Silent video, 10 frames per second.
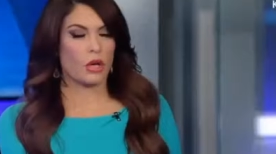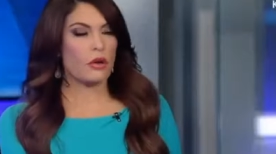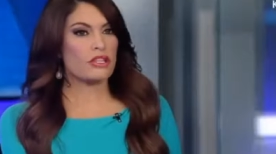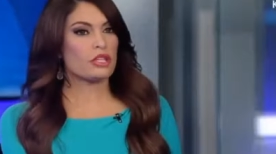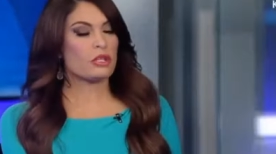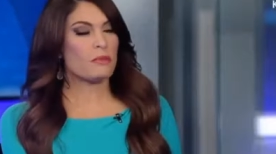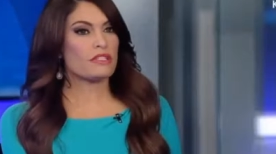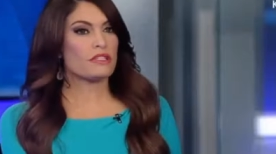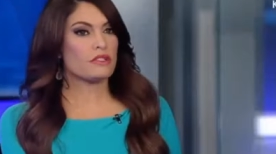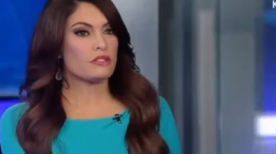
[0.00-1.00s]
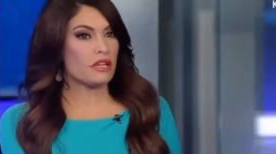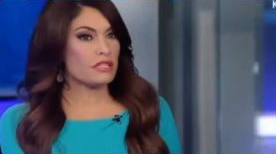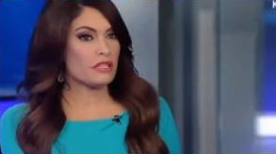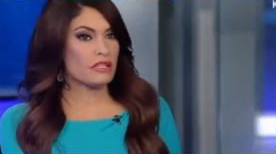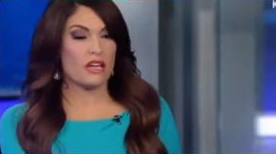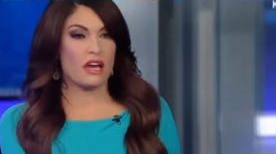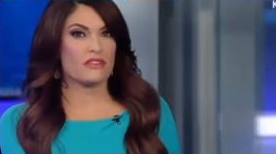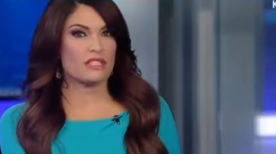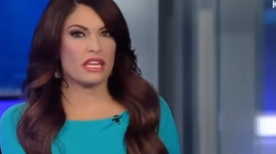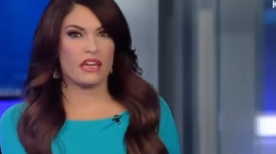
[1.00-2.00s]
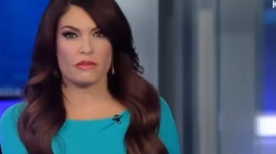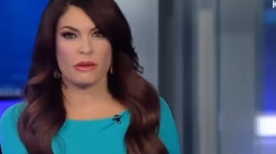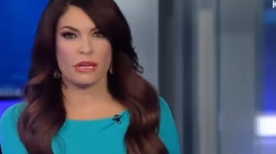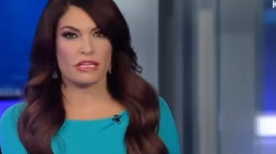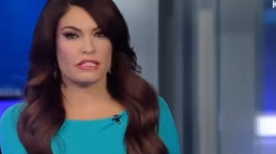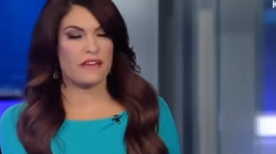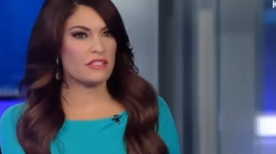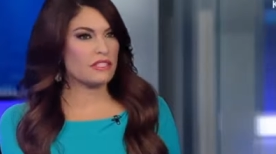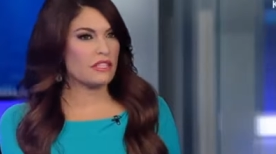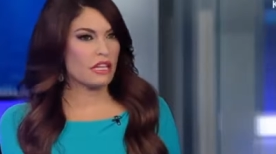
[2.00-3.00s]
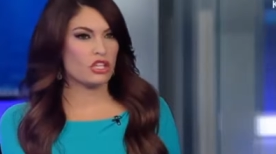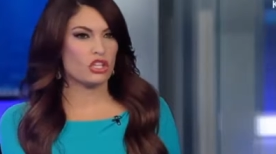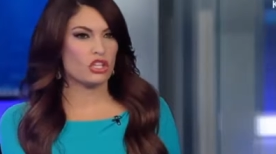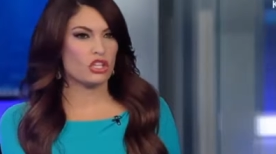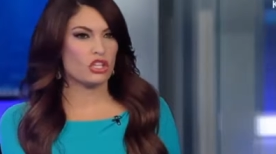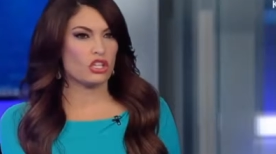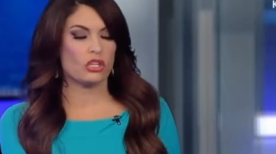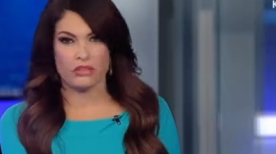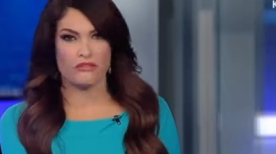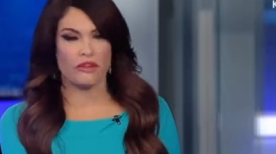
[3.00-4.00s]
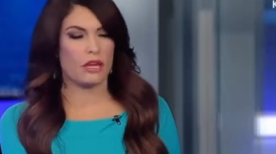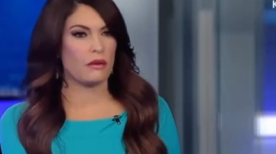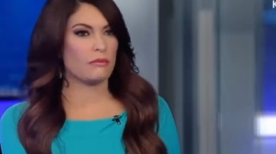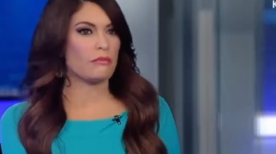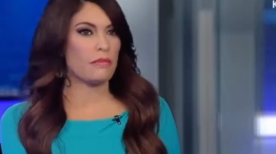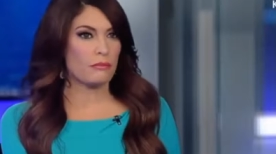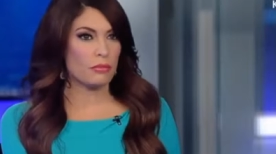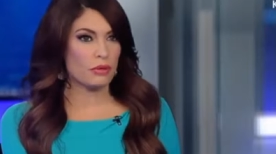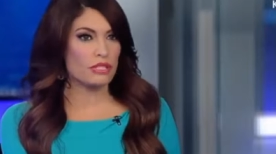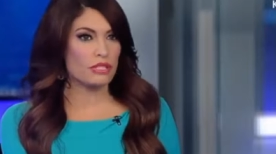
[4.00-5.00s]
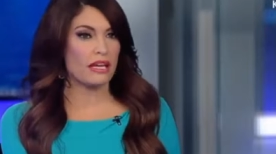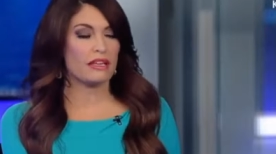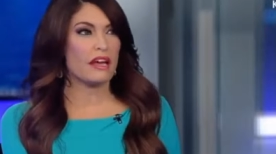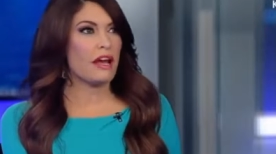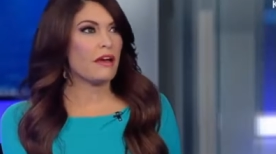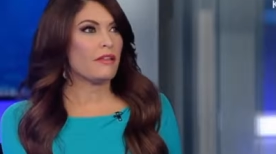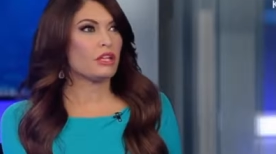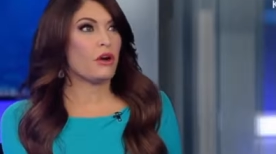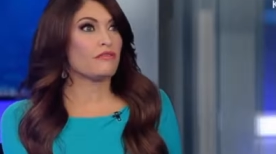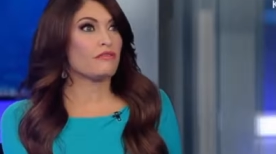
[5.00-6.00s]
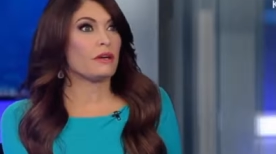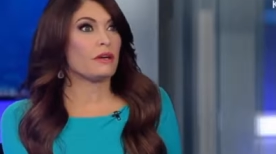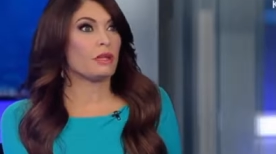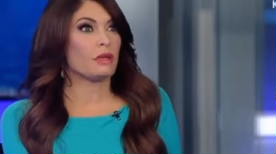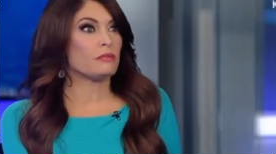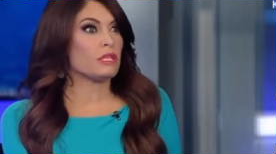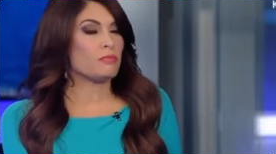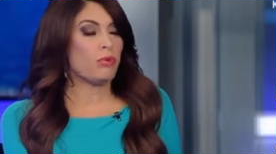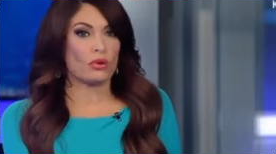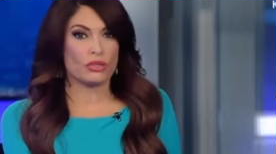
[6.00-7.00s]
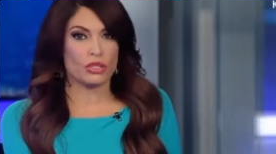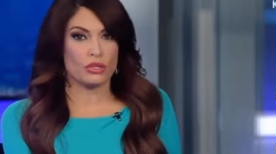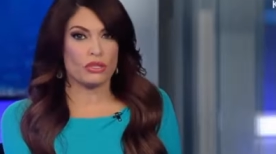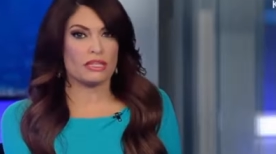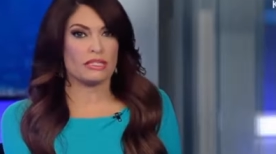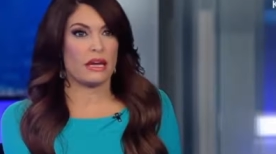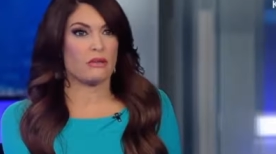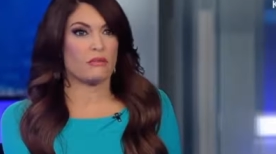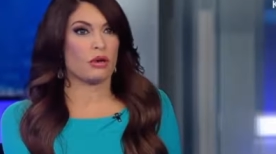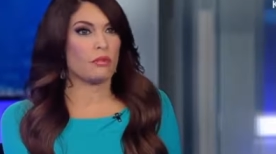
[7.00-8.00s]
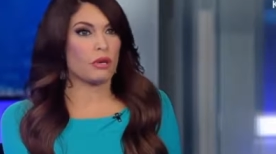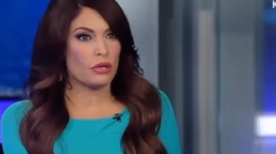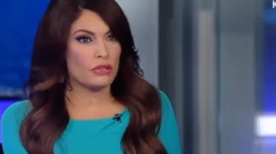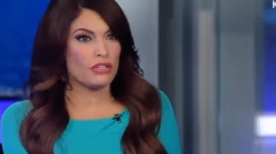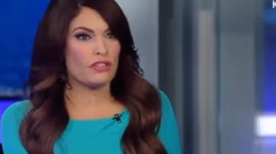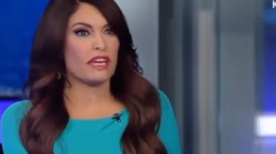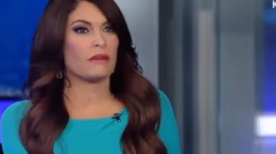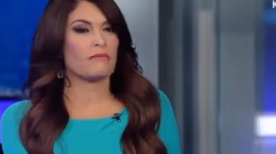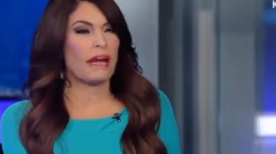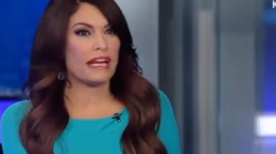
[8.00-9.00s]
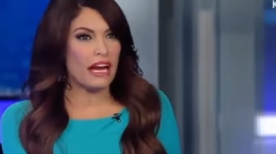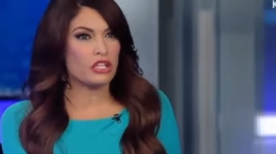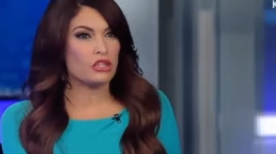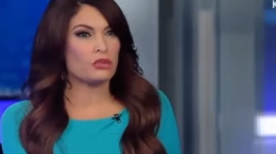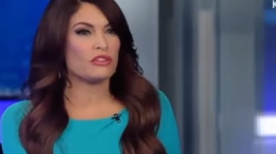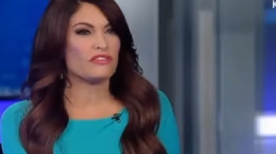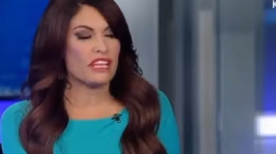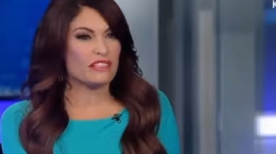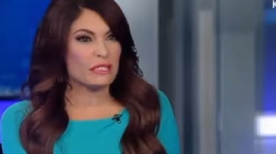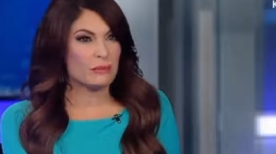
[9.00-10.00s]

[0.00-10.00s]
Okay, so the president addressing this, obviously everybody devastated. Can you imagine the family members and, you know, of these poor students that were murdered, to think, my God, you could have done